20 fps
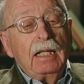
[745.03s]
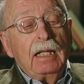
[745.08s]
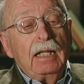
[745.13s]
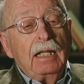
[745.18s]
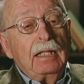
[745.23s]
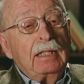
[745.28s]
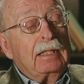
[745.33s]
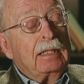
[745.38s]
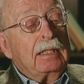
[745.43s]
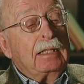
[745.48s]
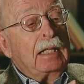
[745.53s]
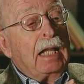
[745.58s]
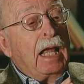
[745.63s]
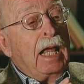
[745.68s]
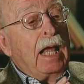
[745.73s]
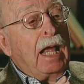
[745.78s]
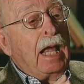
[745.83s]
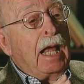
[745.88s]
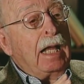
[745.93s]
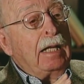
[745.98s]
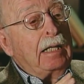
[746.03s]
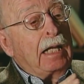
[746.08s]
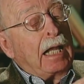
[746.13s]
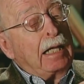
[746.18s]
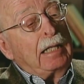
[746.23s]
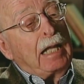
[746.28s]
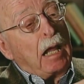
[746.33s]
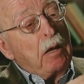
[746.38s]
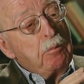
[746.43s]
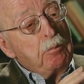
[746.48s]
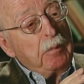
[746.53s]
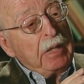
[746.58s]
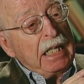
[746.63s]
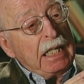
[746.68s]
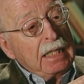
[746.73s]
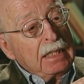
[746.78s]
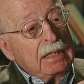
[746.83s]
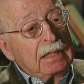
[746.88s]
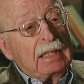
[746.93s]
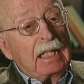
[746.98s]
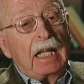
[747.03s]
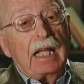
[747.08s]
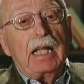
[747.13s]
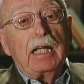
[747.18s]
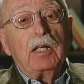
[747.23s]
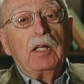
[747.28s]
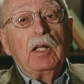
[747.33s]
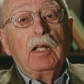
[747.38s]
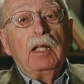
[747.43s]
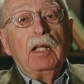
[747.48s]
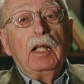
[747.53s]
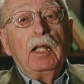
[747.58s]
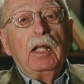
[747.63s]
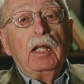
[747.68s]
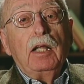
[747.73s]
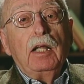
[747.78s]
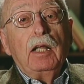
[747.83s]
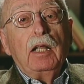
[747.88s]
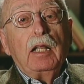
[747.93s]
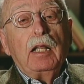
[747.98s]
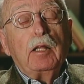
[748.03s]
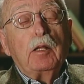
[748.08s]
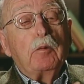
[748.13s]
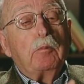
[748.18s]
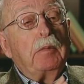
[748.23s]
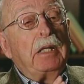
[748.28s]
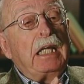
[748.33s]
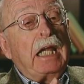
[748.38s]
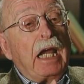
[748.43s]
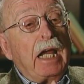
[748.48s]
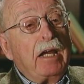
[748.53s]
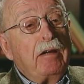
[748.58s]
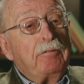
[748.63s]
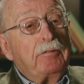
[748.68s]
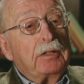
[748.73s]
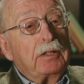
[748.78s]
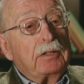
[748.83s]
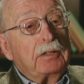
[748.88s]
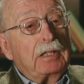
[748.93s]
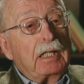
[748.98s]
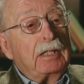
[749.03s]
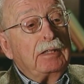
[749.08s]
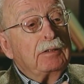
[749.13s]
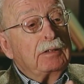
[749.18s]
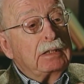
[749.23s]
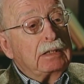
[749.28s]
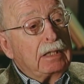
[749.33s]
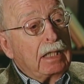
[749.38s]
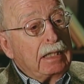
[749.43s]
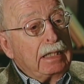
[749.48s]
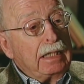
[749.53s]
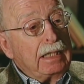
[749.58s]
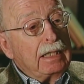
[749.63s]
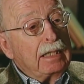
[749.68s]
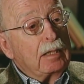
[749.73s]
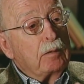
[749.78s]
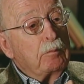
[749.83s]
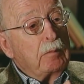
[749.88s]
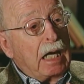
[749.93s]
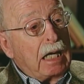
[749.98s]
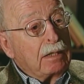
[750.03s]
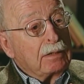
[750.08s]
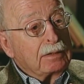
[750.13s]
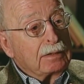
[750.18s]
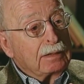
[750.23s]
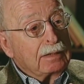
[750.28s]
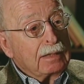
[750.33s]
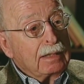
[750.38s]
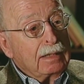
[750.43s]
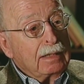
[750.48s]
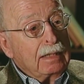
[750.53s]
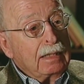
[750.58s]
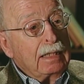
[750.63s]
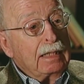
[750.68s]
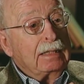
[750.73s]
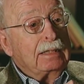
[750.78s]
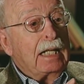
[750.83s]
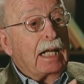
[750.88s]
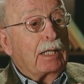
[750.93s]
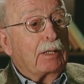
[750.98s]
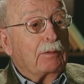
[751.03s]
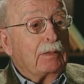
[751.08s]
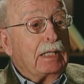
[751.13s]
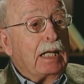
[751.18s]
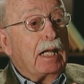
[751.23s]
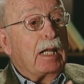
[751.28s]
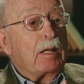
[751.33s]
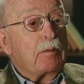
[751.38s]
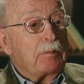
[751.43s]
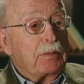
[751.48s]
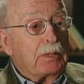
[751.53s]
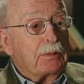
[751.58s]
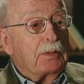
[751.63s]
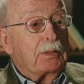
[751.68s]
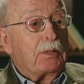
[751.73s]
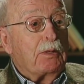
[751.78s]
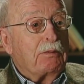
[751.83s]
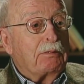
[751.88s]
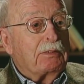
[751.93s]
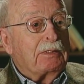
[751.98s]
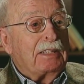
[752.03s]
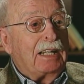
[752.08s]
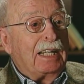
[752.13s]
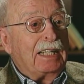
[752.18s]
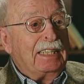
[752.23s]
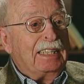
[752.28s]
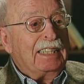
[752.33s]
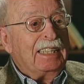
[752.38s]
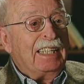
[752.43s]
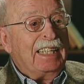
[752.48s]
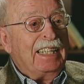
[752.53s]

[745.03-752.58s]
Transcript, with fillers: Hmm. And, and that means that the behavior that you study in the mouse is not going to help you an awful lot